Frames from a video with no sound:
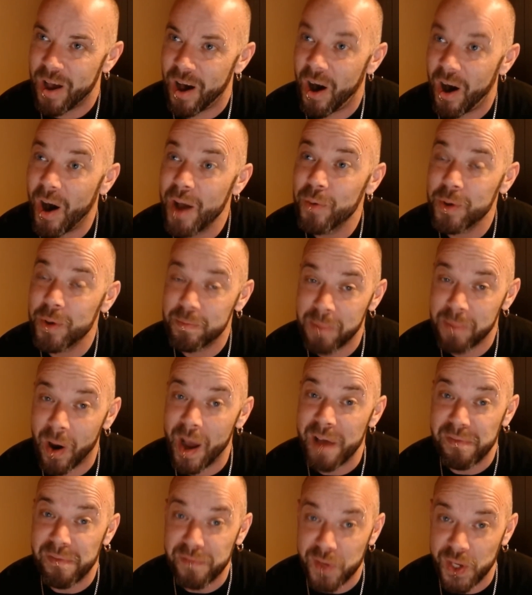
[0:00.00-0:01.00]
would
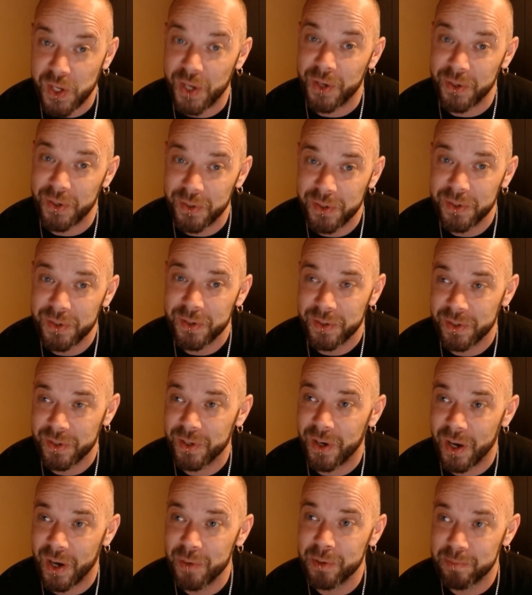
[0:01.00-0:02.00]
buy a few,
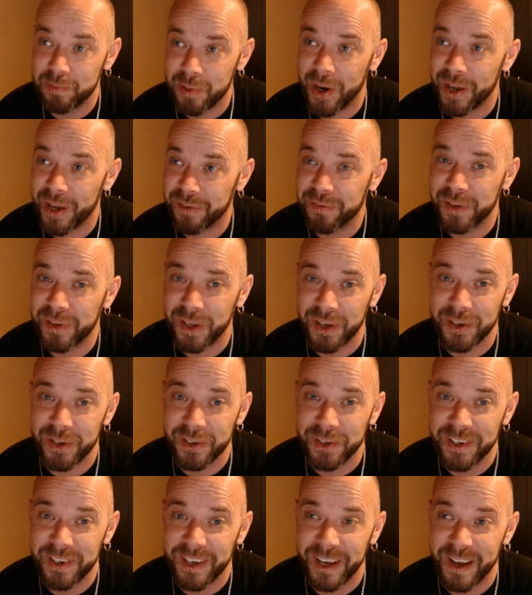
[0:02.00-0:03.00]
definitely.
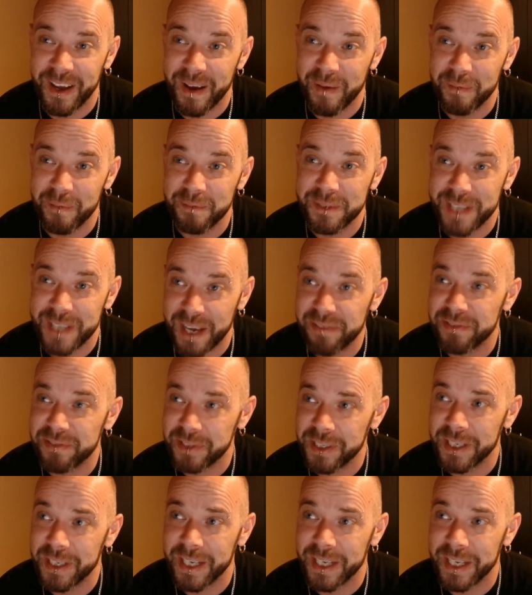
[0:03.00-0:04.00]
I
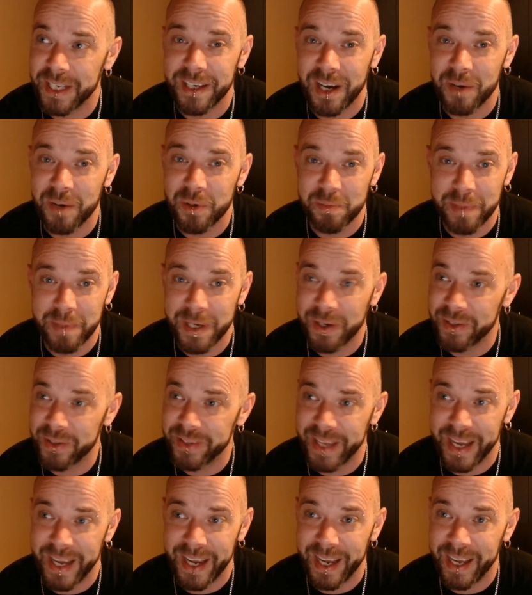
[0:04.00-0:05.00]
would be on
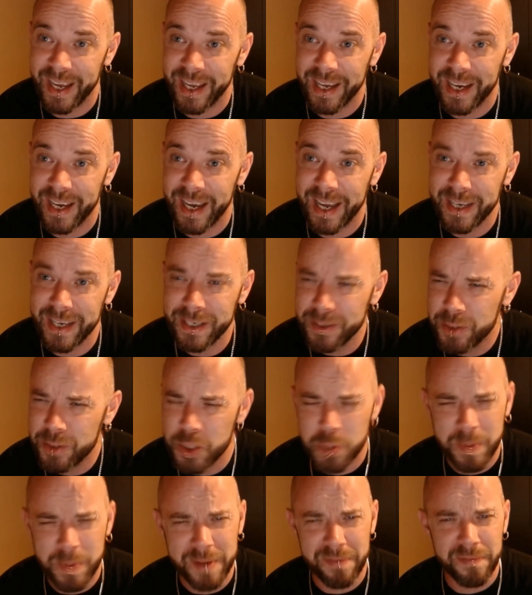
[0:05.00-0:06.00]
there, and it'd
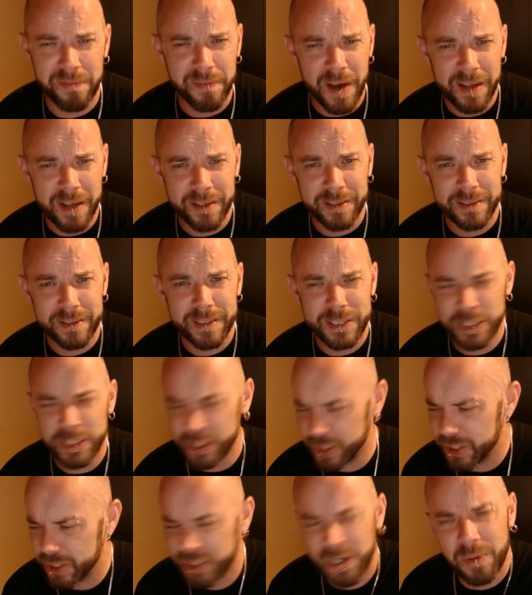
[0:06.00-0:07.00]
just be fun. You
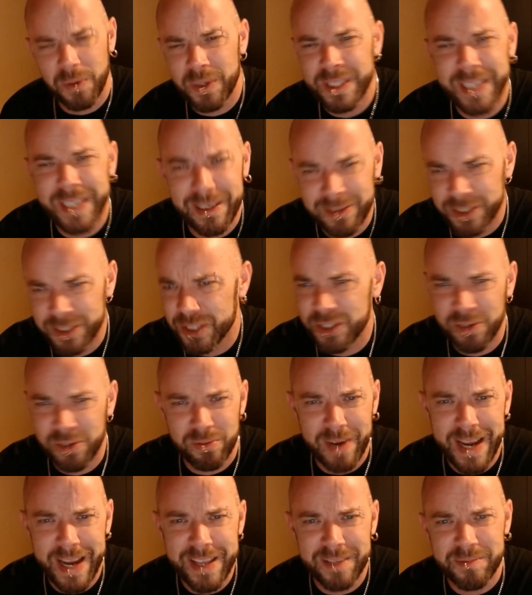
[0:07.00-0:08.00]
could just go on there and just
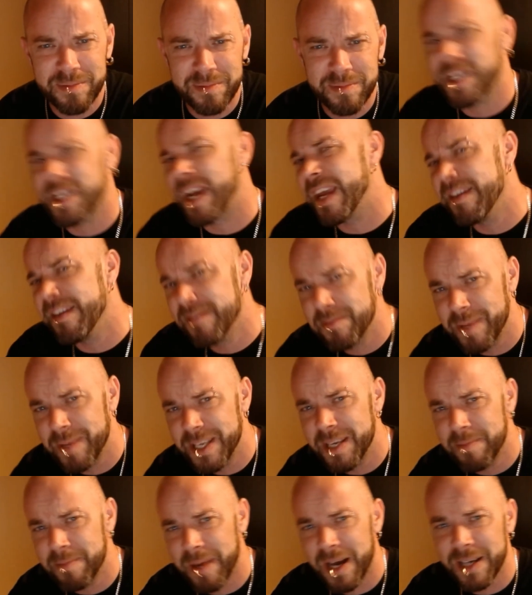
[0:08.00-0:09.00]
create them, save them
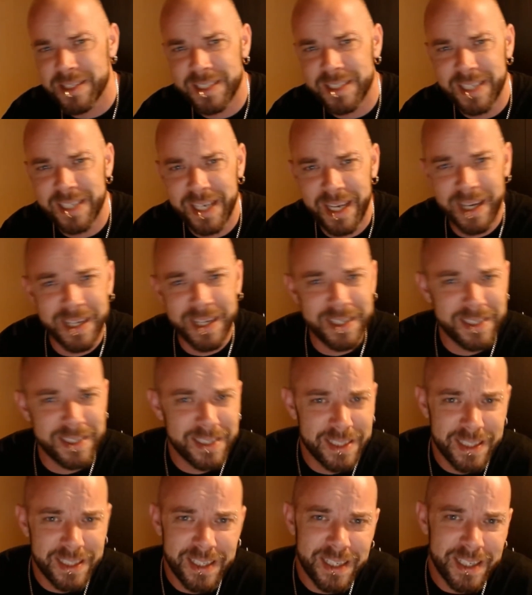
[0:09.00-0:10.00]
in your basket.
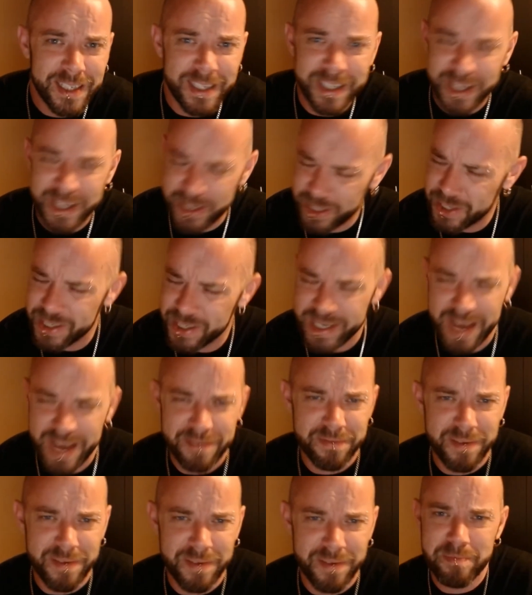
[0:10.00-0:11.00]
You know, you could just
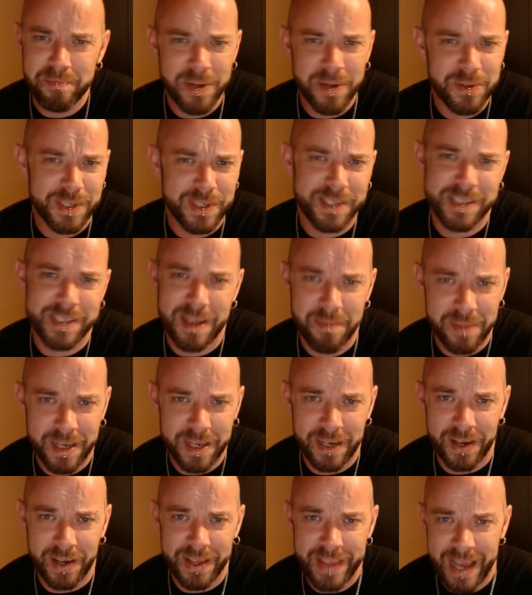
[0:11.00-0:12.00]
have fun building
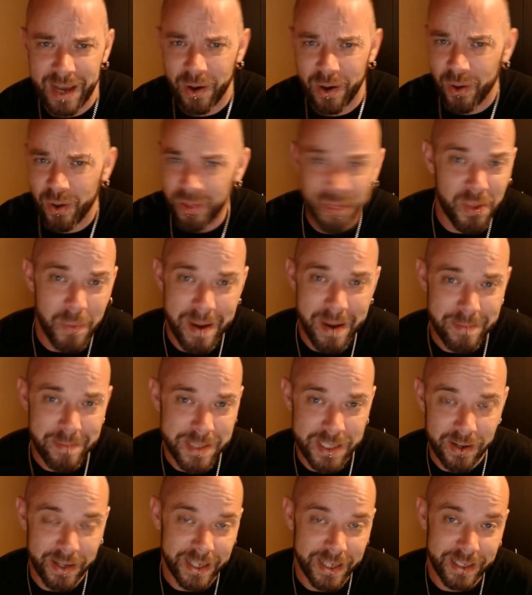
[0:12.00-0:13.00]
something like that on the
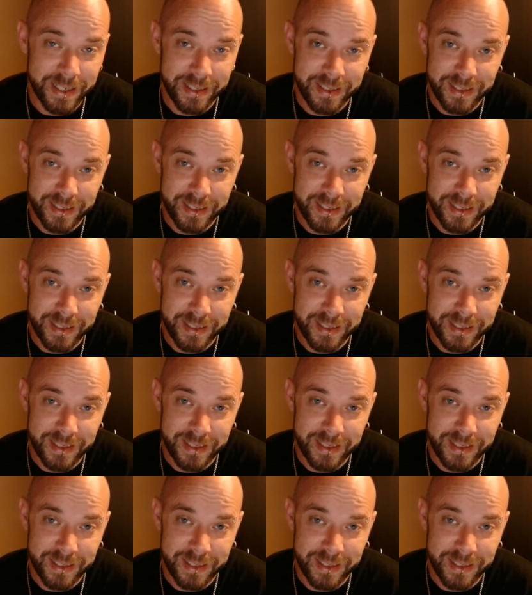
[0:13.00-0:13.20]
website,